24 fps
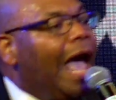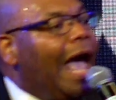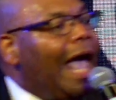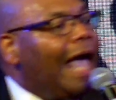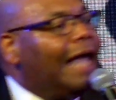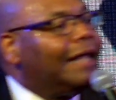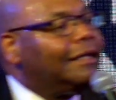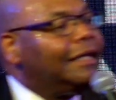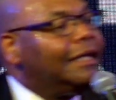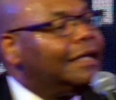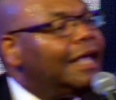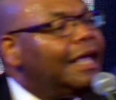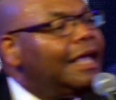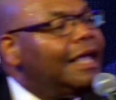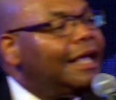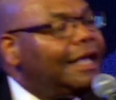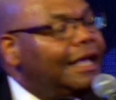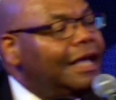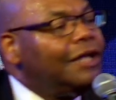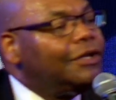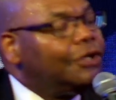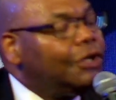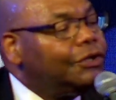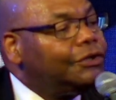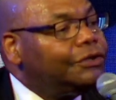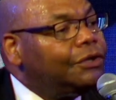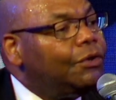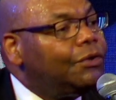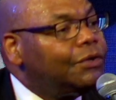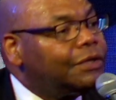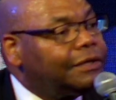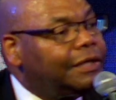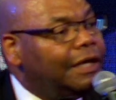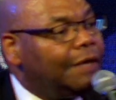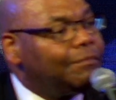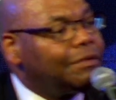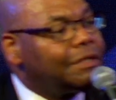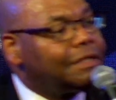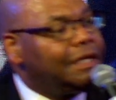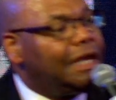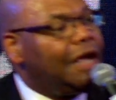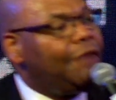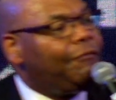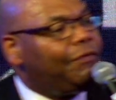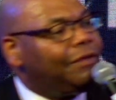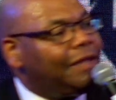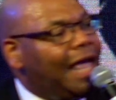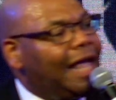and he introduced
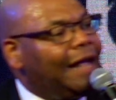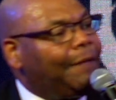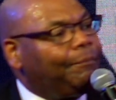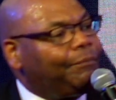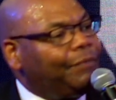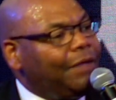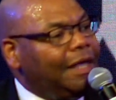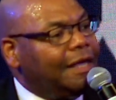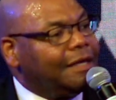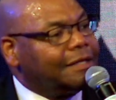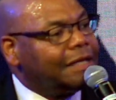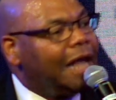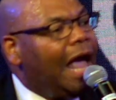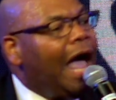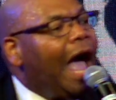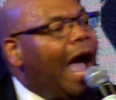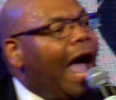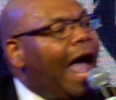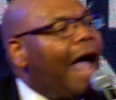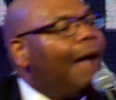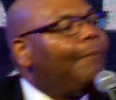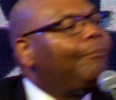himself like this I'm